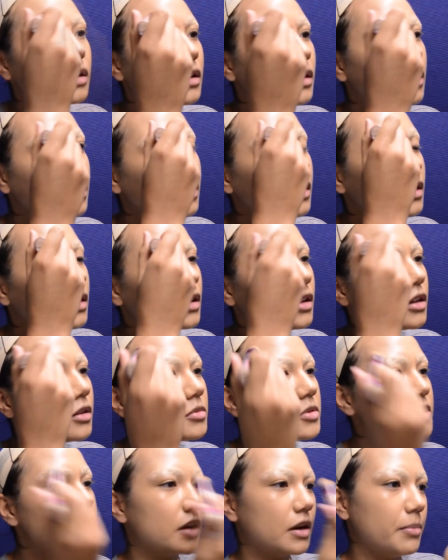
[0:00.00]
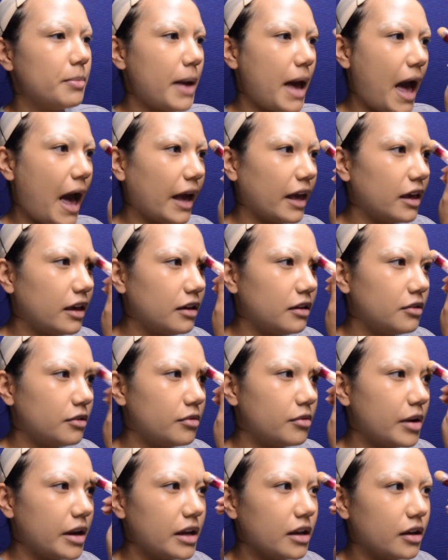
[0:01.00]
I'm just gonna pack it
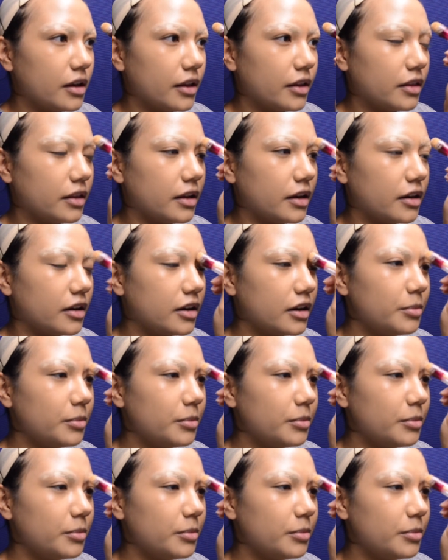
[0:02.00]
right on there.